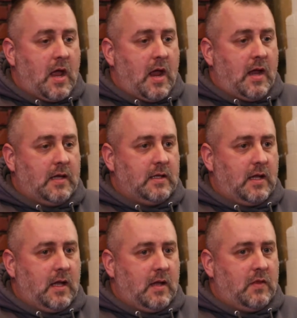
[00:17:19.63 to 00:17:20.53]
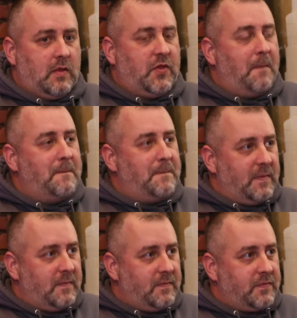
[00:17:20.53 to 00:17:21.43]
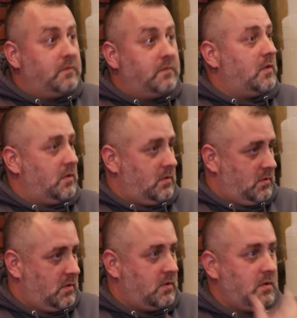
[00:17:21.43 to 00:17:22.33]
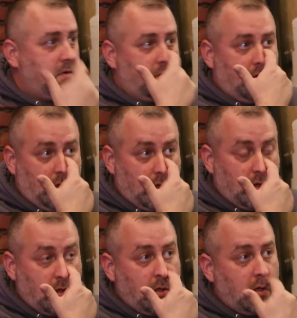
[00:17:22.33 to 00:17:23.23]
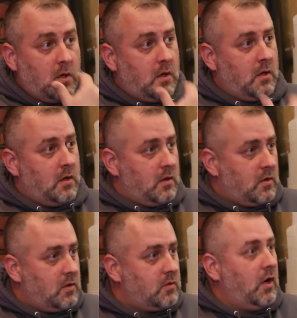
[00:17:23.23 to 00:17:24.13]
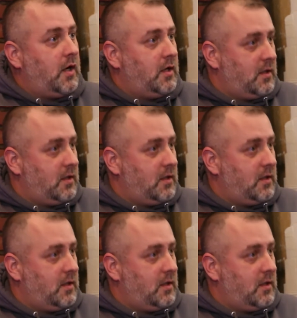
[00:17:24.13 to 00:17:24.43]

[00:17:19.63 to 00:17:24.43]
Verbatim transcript: And you look at the, Serhant. Serhant just released his own version of EXP World. Nice right.